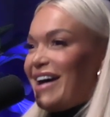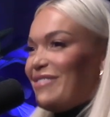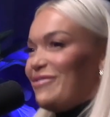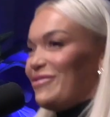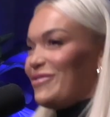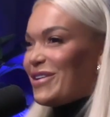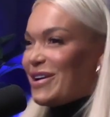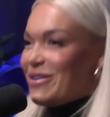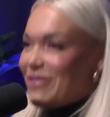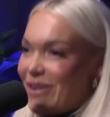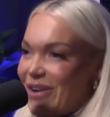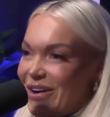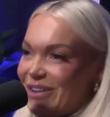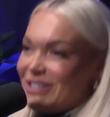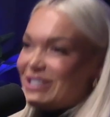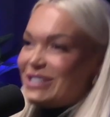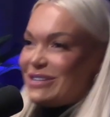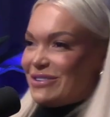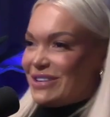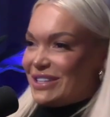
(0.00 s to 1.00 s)
We were
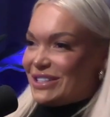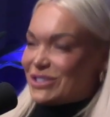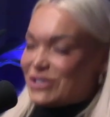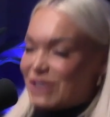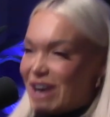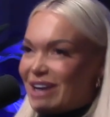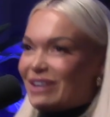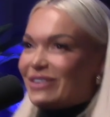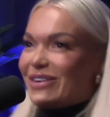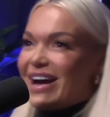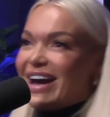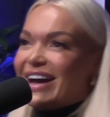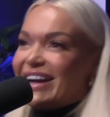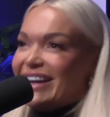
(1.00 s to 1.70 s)
onto it straight away.